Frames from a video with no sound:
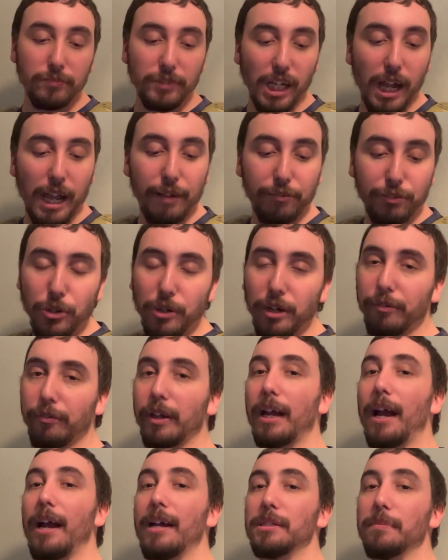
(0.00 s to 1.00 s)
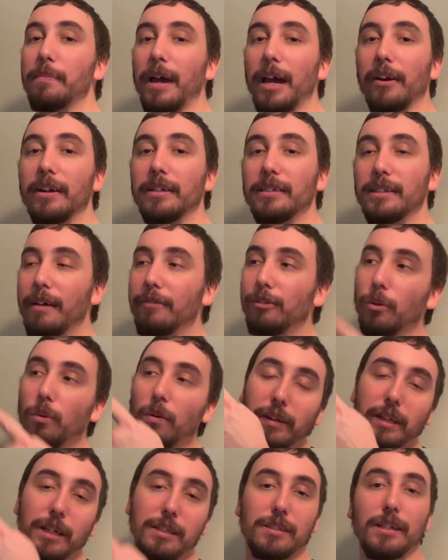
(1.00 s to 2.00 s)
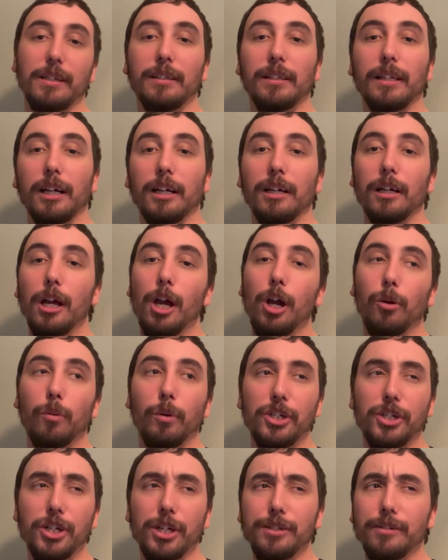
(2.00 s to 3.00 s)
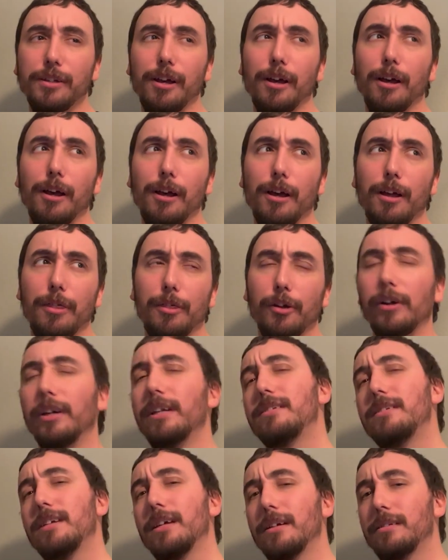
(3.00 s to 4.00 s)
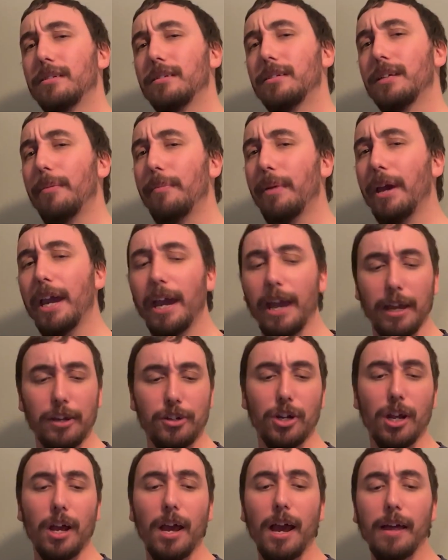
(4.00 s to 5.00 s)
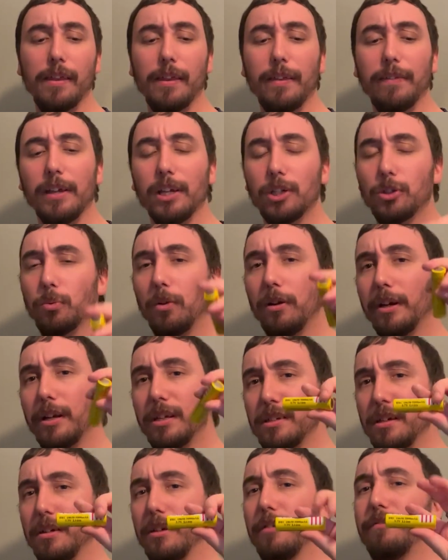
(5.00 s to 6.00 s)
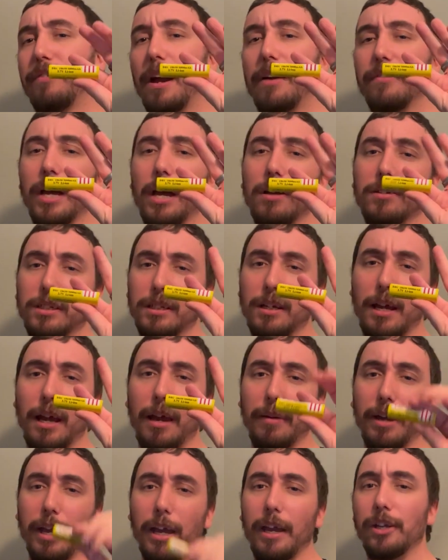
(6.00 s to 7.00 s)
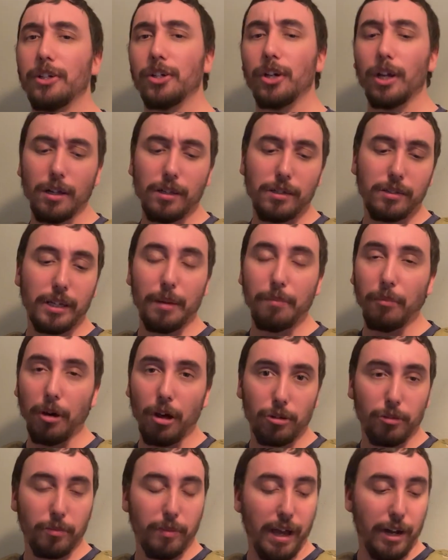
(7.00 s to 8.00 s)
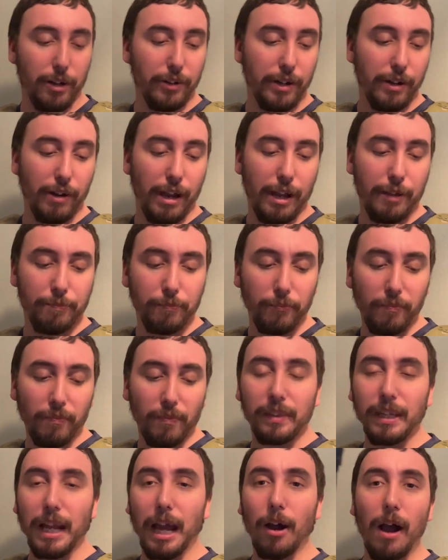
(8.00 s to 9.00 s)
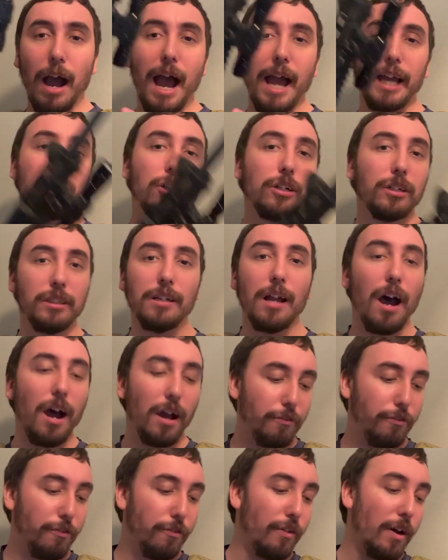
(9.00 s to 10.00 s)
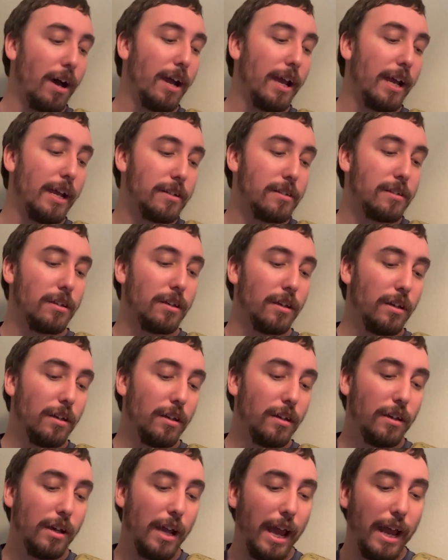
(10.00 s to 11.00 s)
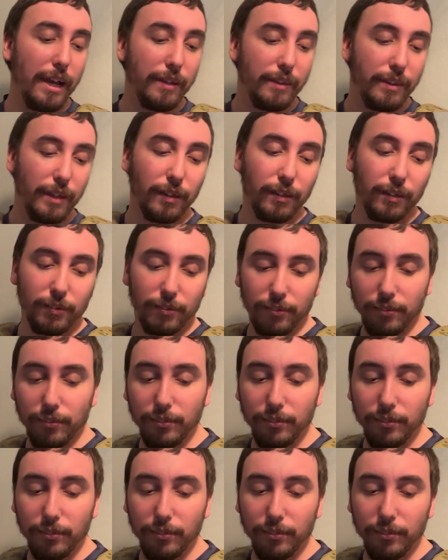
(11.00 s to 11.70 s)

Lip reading: I have two different kinds of batteries. I have the one that's in there, which is a 36 mAh, and then this one is a 5000 mAh. Same model battery, right? Now, I could not find anything,